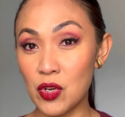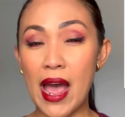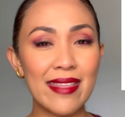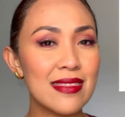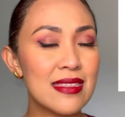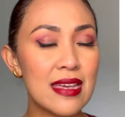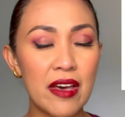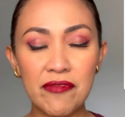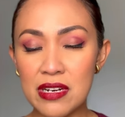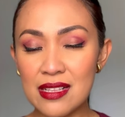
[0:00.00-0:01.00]
Okay? I
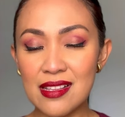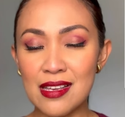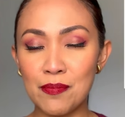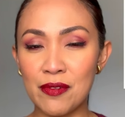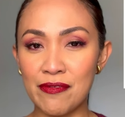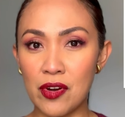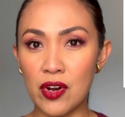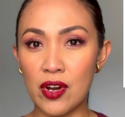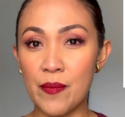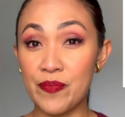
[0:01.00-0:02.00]
definitely
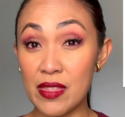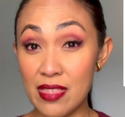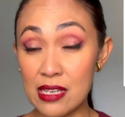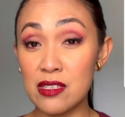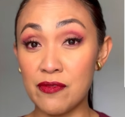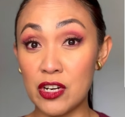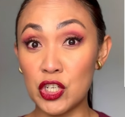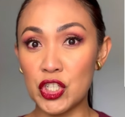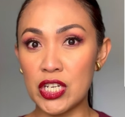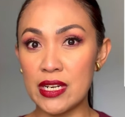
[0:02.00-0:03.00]
prefer this
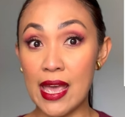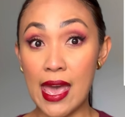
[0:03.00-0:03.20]
version,